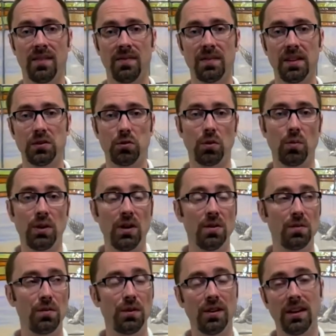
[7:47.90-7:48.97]
And so when we
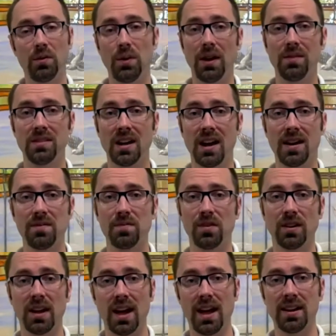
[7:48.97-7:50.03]
don't feel like we have time for
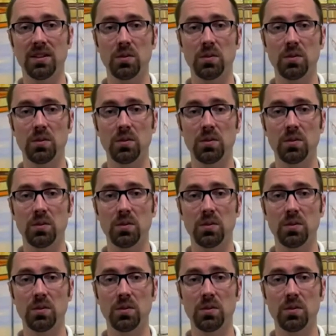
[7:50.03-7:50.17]
God,